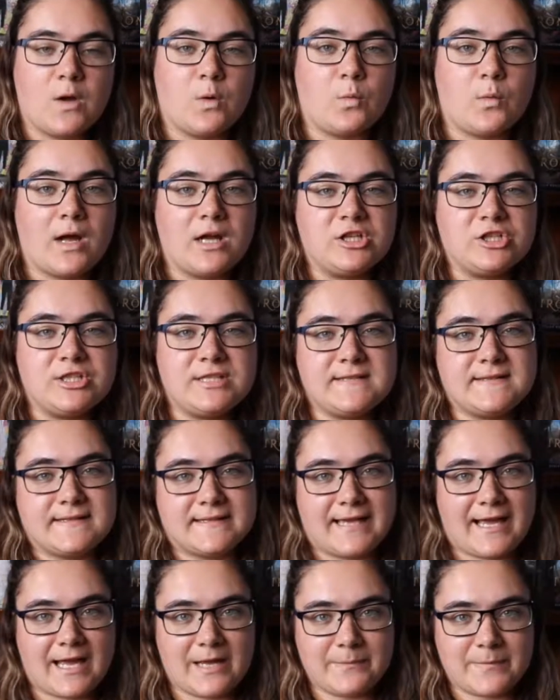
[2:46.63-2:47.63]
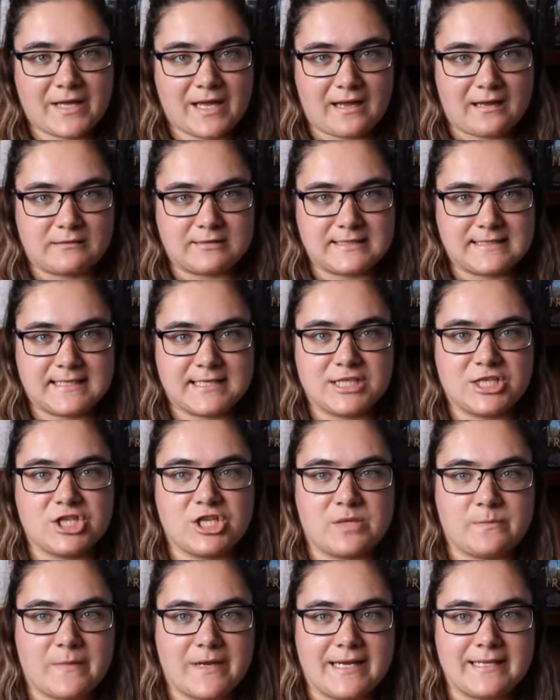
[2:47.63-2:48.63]
While she's a camp counselor,
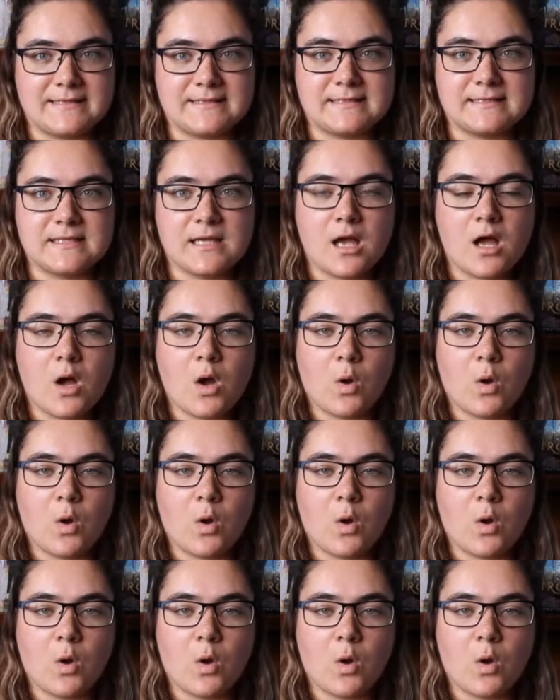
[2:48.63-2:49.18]
she meets